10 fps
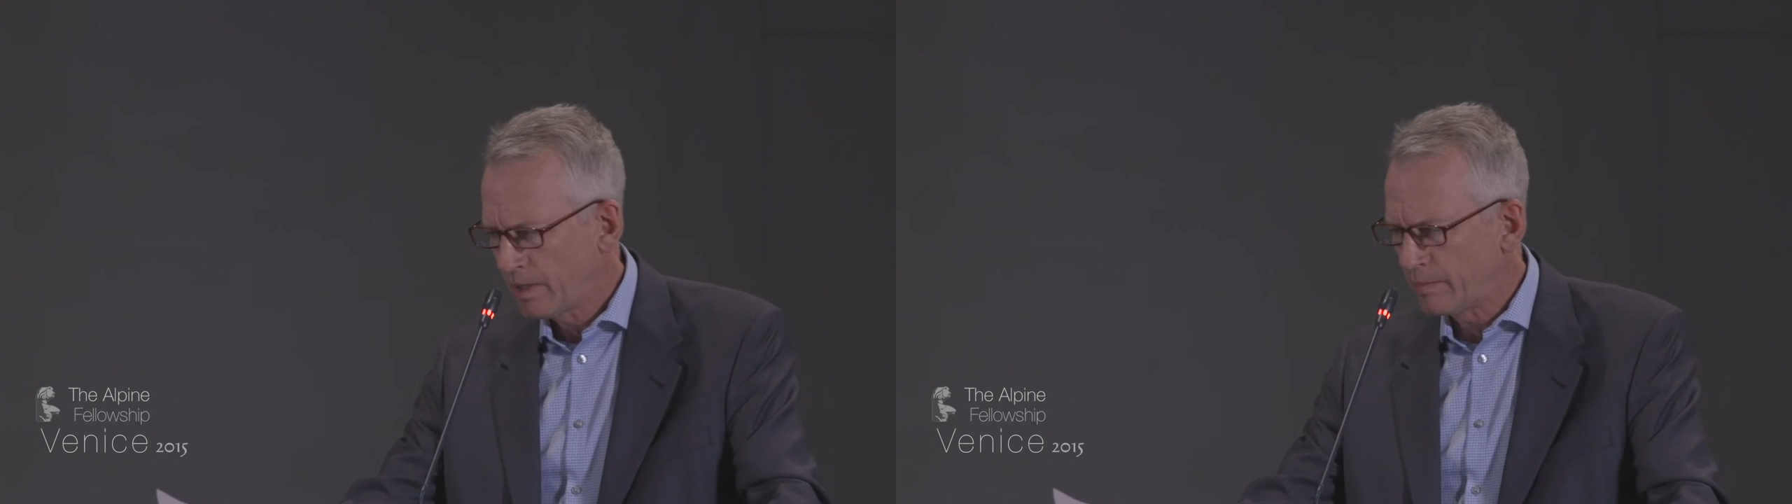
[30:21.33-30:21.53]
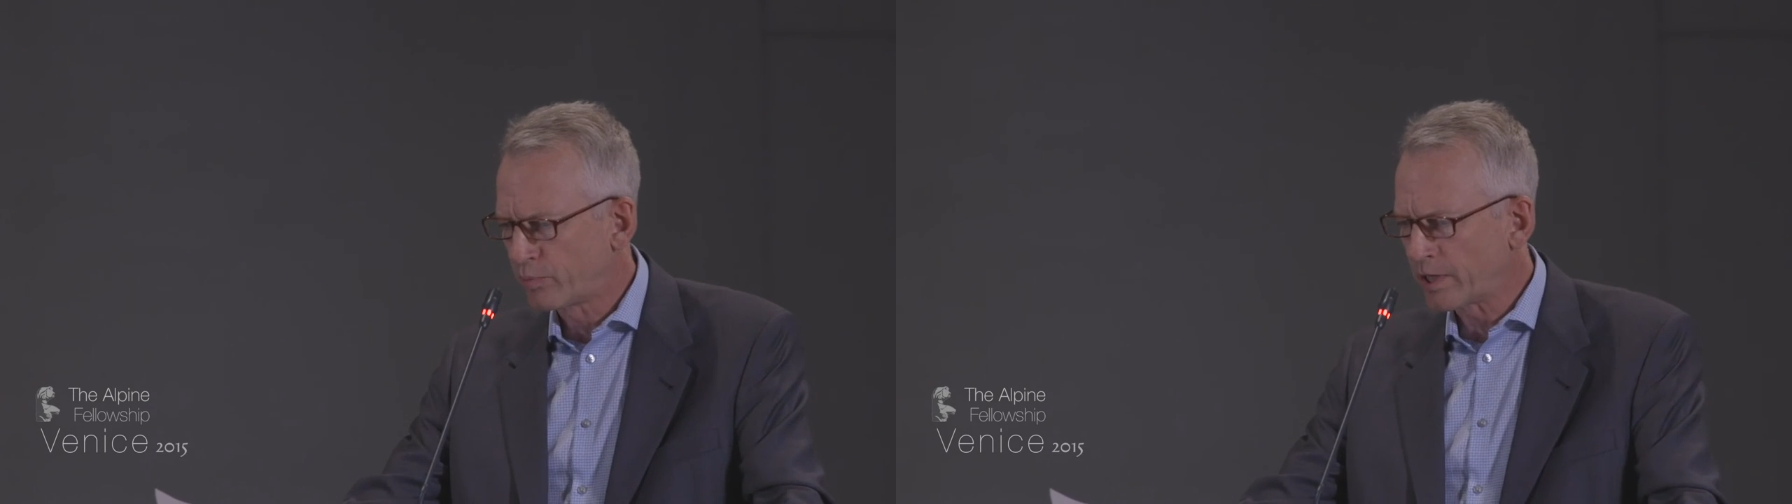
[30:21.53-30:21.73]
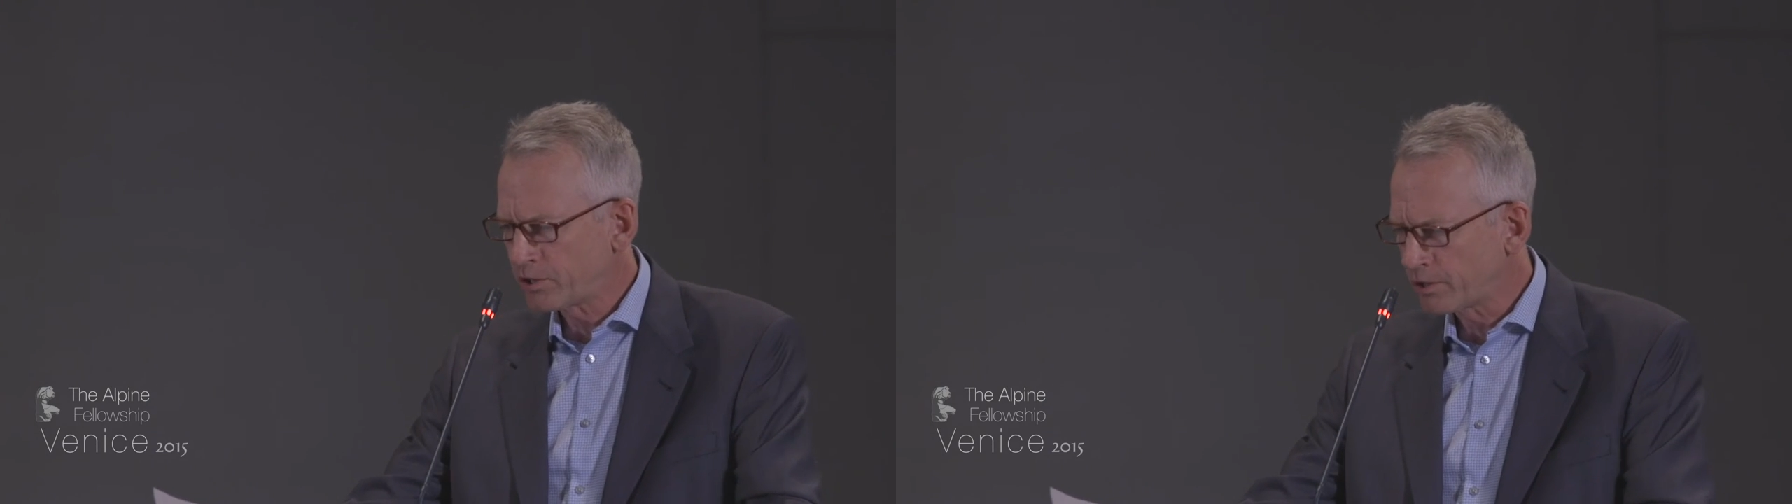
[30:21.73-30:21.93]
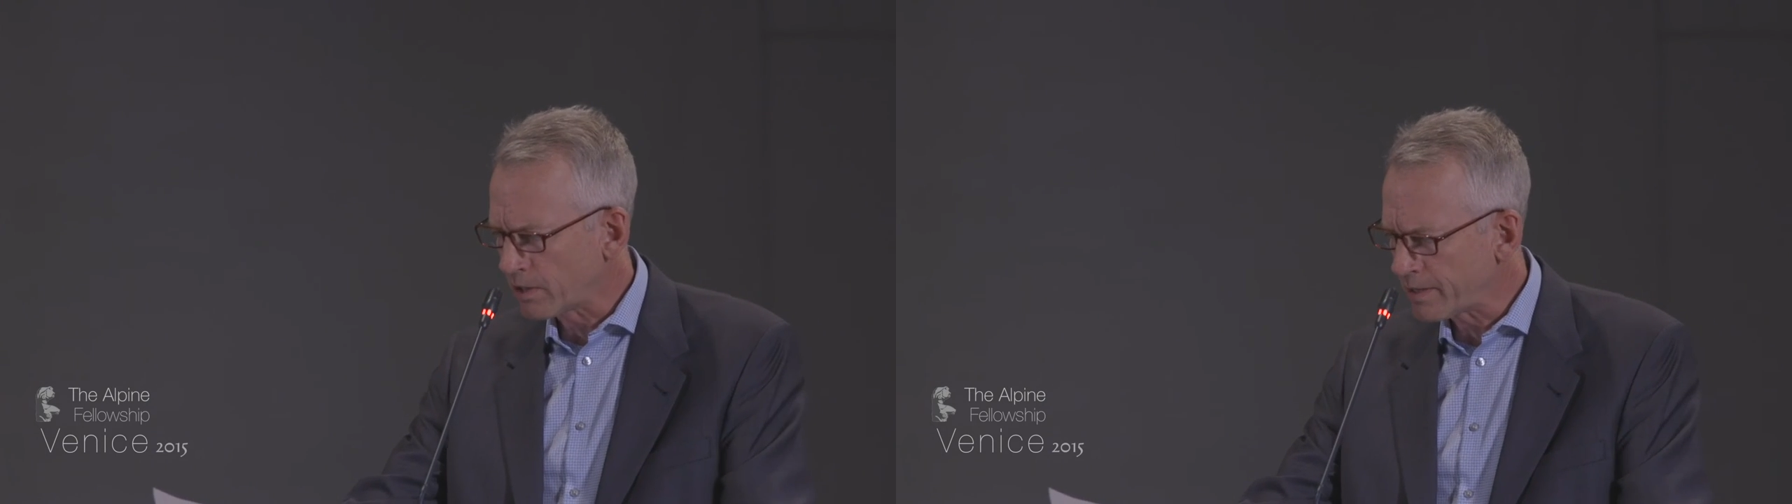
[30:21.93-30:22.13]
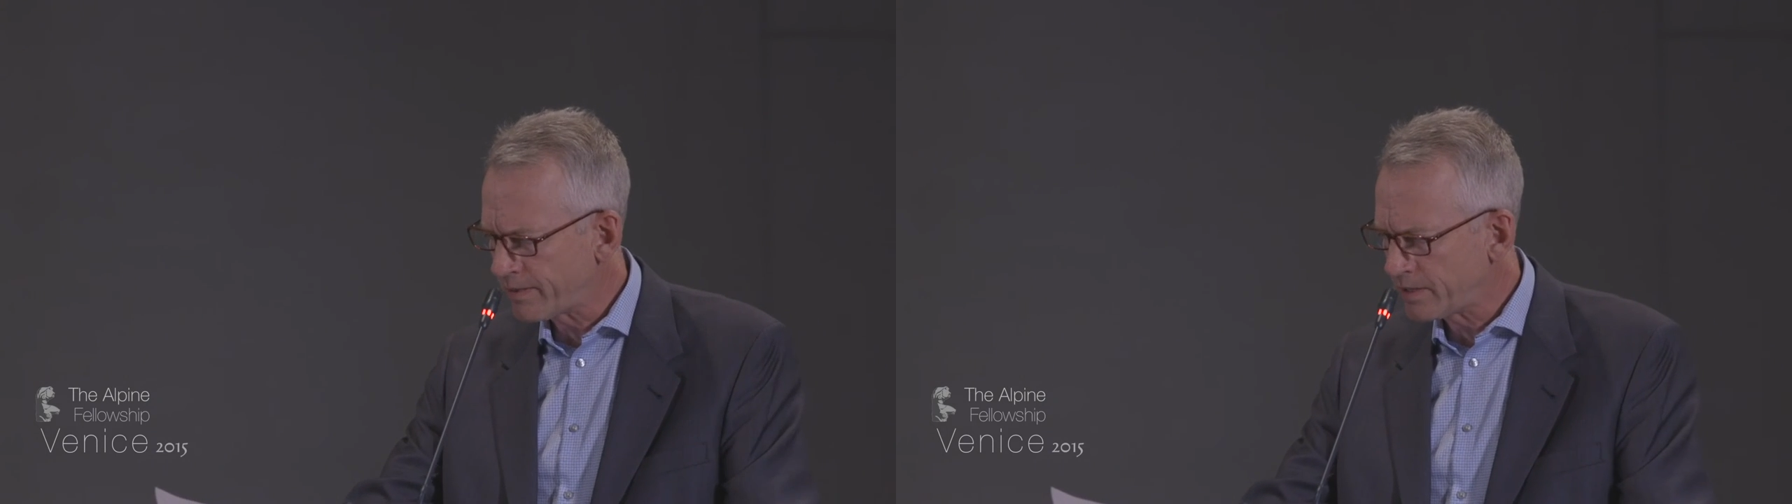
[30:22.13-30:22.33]
Embrace
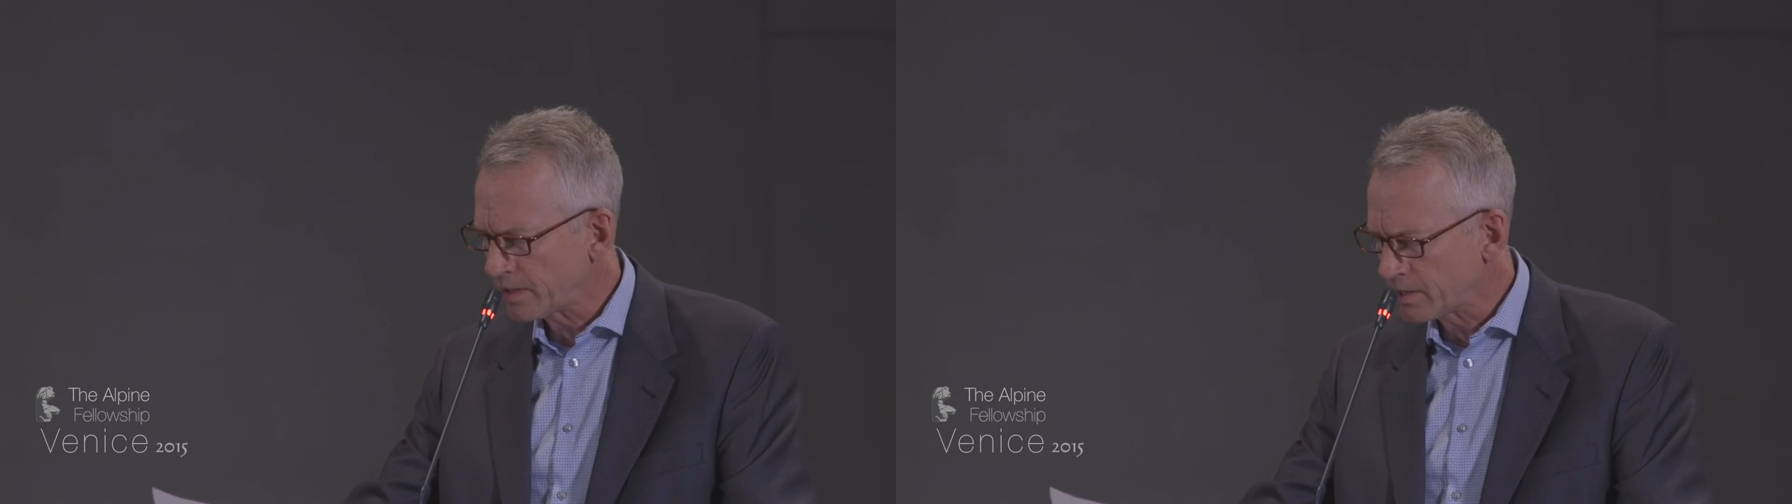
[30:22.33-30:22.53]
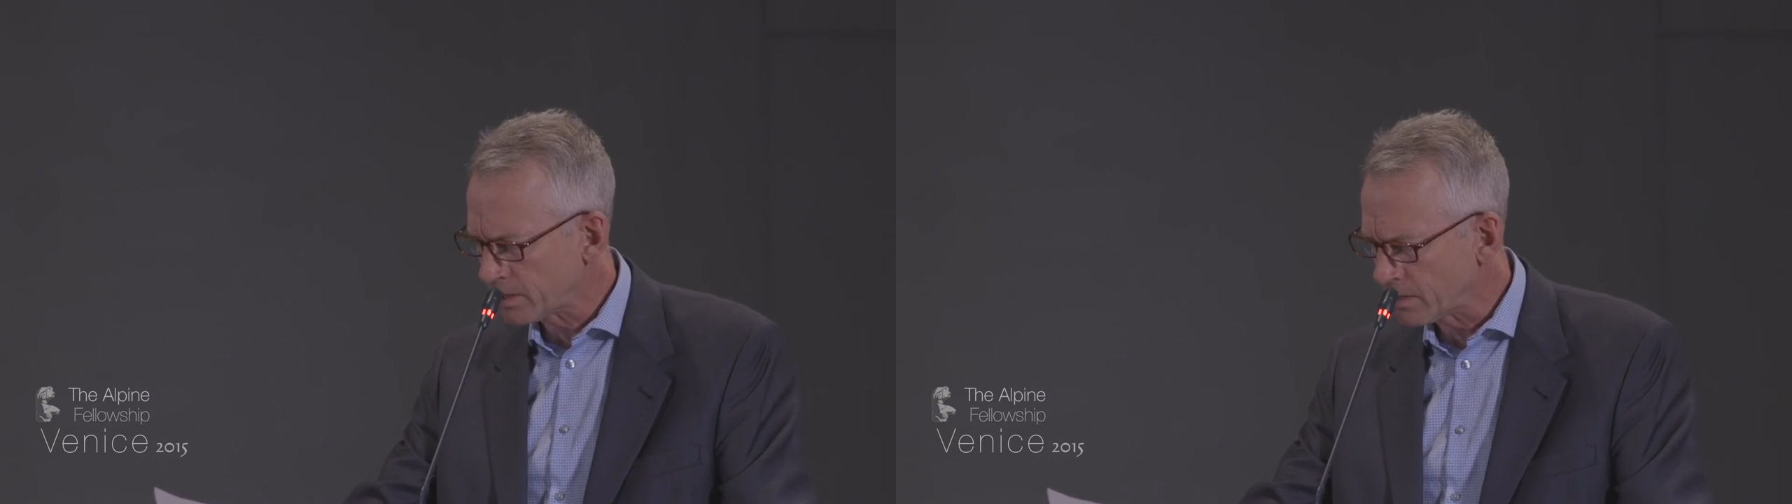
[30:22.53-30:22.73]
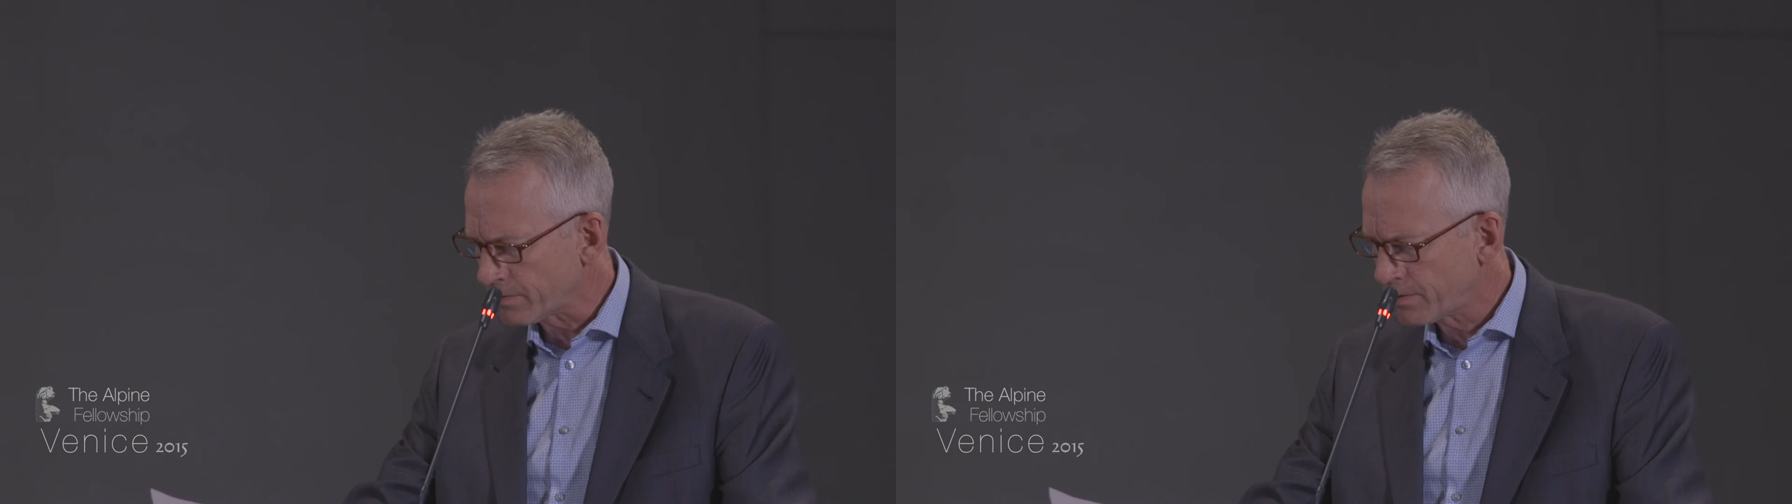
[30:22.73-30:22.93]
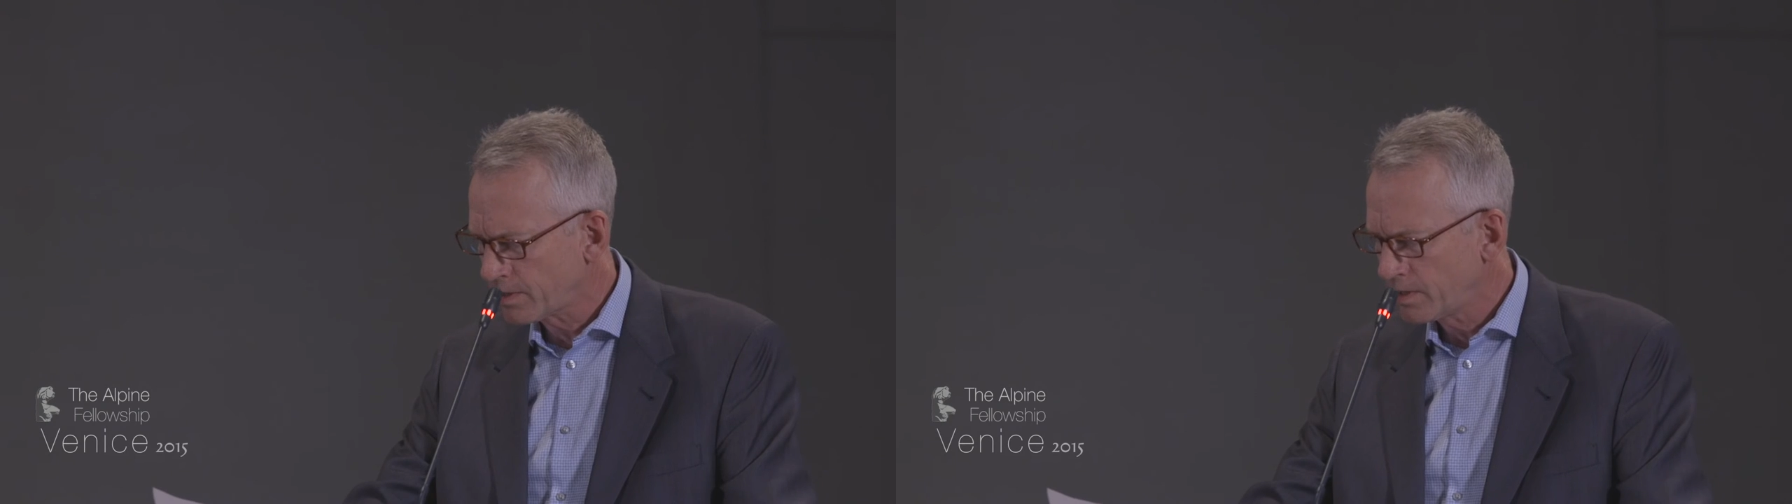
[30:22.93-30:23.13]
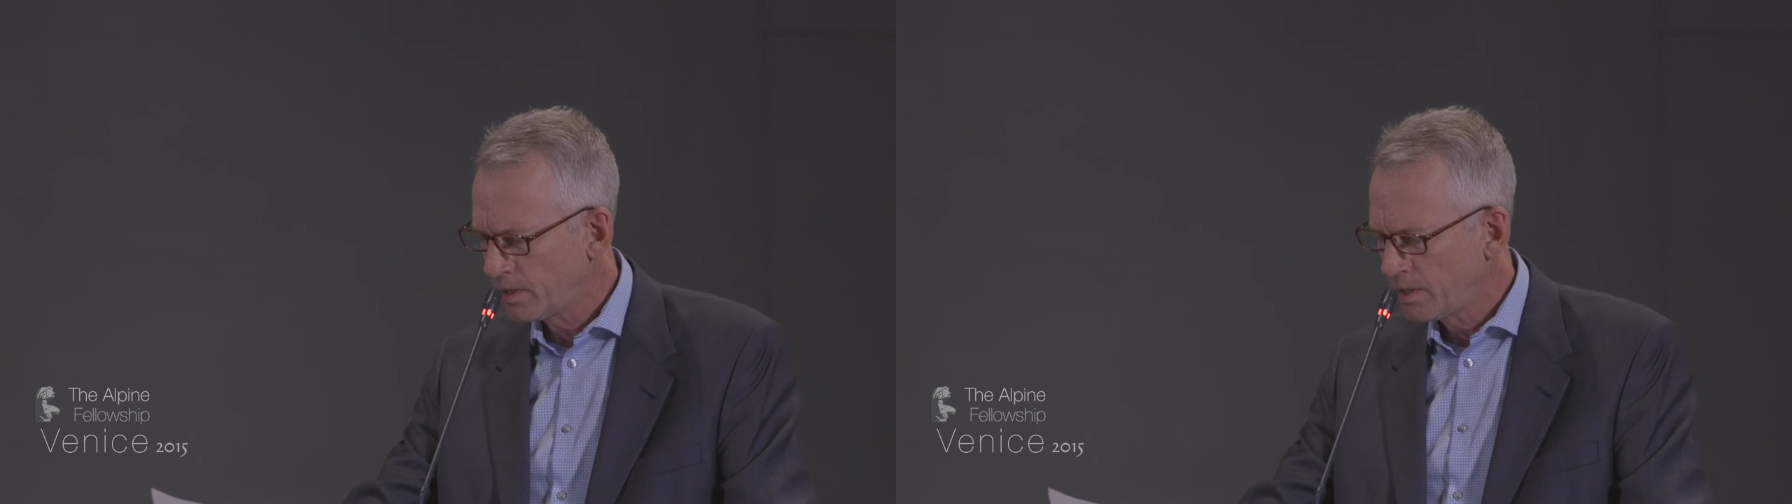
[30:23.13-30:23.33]
your authentic self.